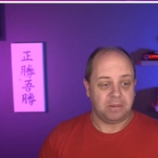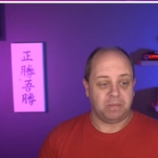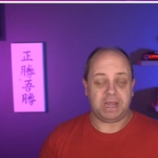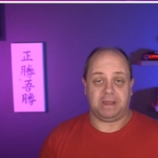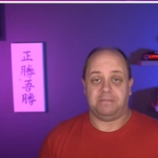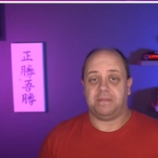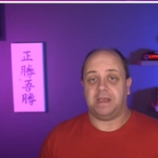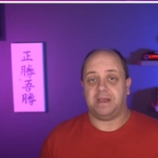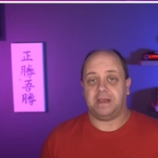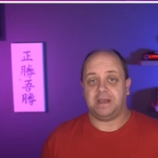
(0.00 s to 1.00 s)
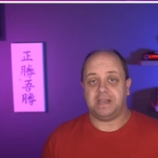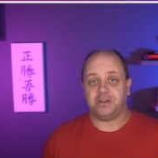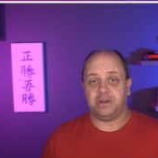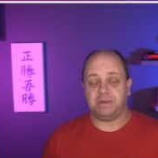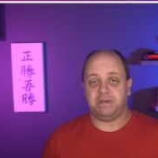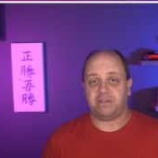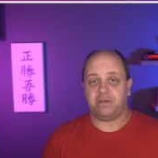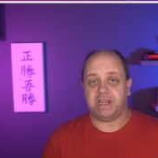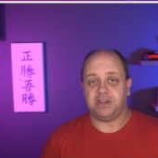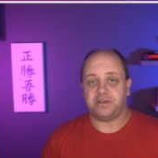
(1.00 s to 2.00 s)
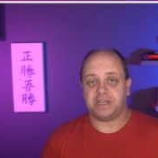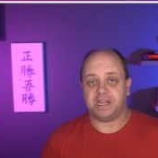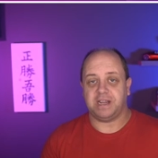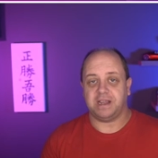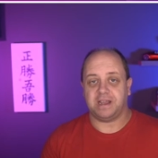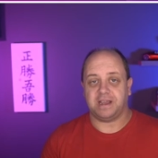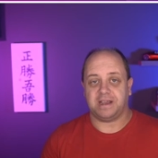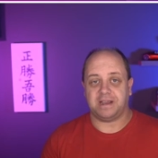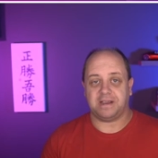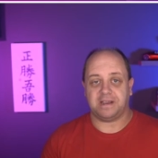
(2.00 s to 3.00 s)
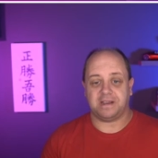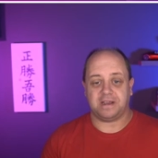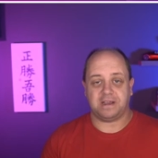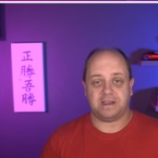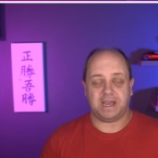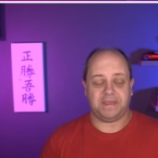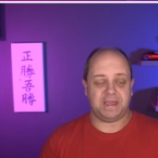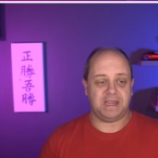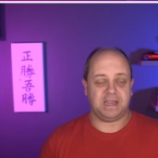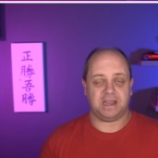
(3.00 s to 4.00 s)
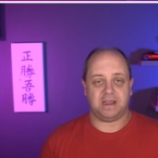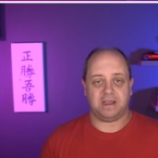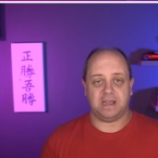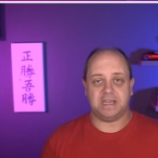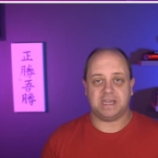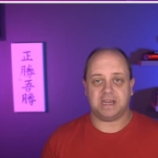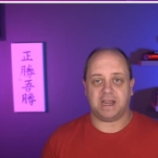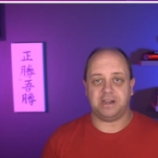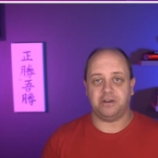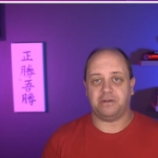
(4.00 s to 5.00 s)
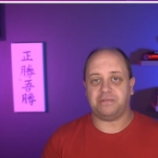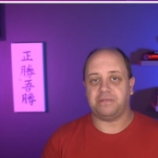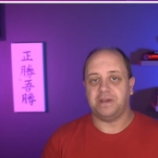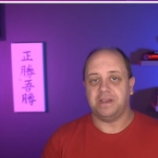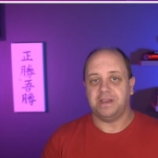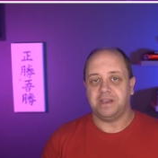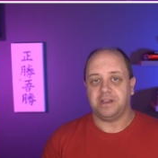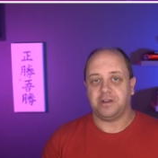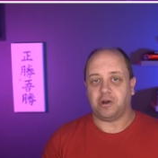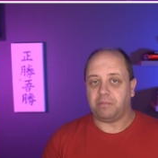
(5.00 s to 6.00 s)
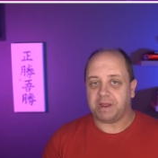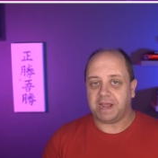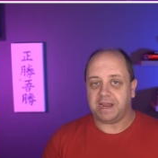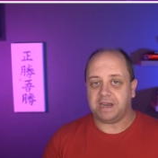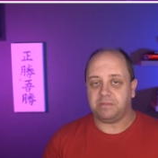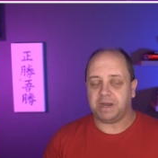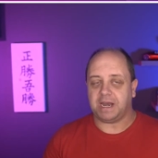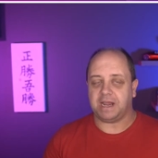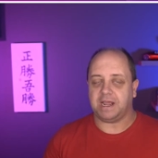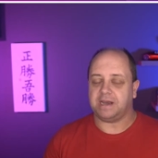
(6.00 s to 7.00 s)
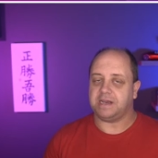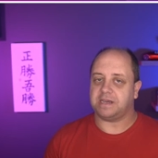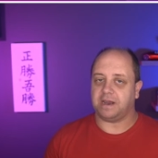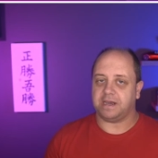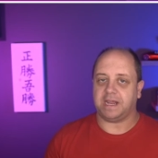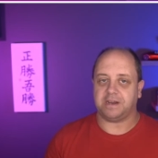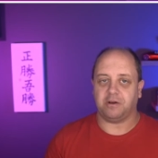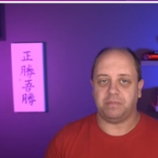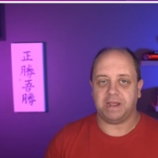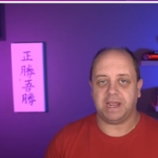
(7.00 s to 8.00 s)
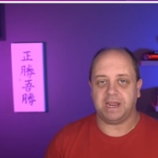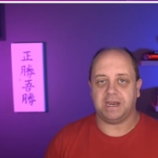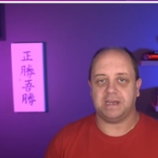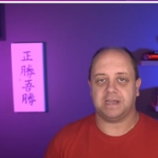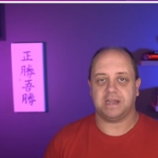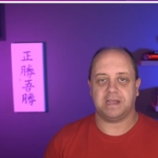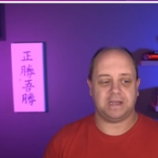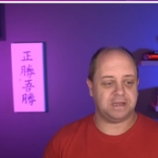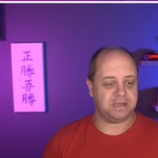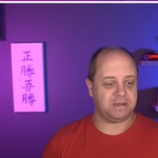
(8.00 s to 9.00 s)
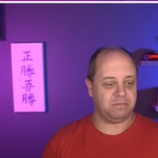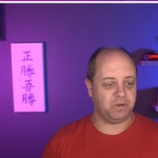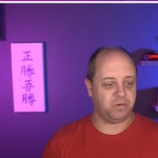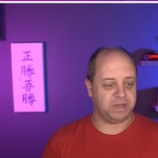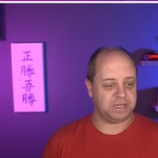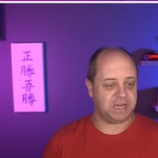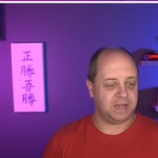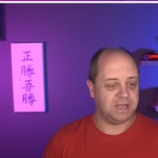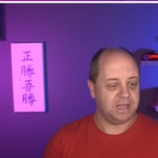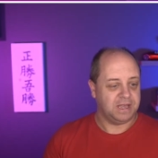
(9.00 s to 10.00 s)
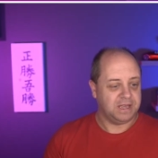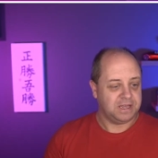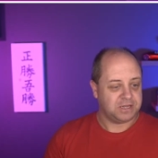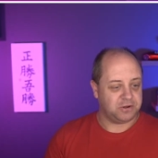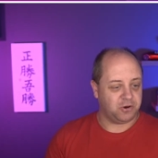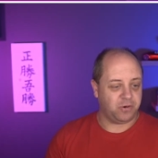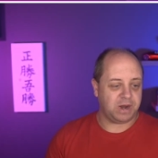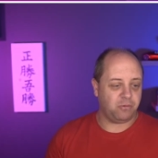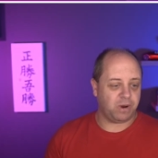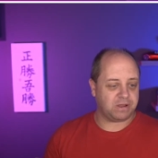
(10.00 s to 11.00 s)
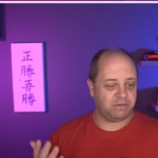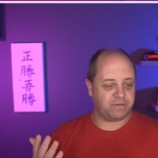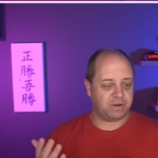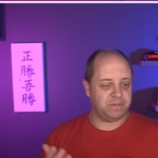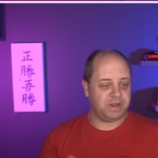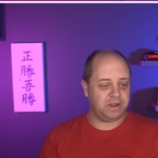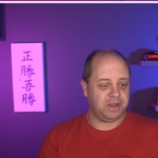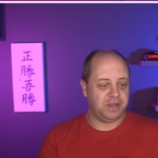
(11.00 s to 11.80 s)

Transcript: But yeah, uh, it's going to be very interesting. Uh, I think uh, it's kind of complicated, but then again, it's not that complicated, but we'll see. So, Graham, welcome from the